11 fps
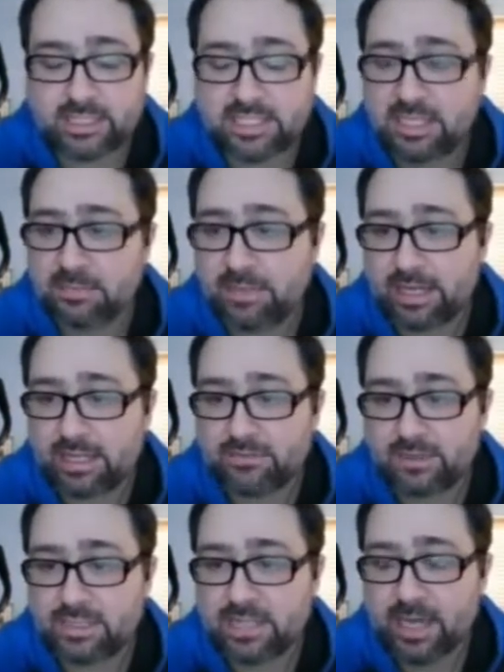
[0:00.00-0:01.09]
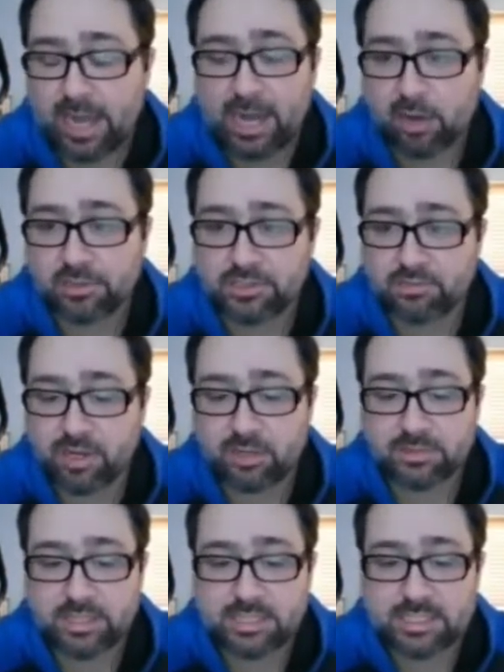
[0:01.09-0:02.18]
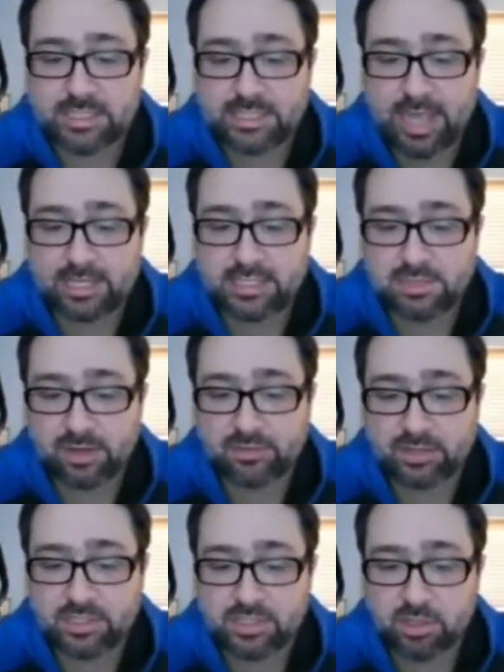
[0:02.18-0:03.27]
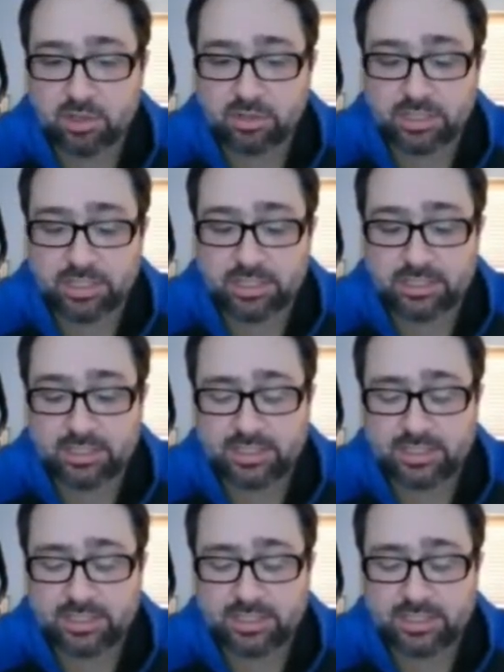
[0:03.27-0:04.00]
team that he fits on, I always run him, because his attack debuffing is so good.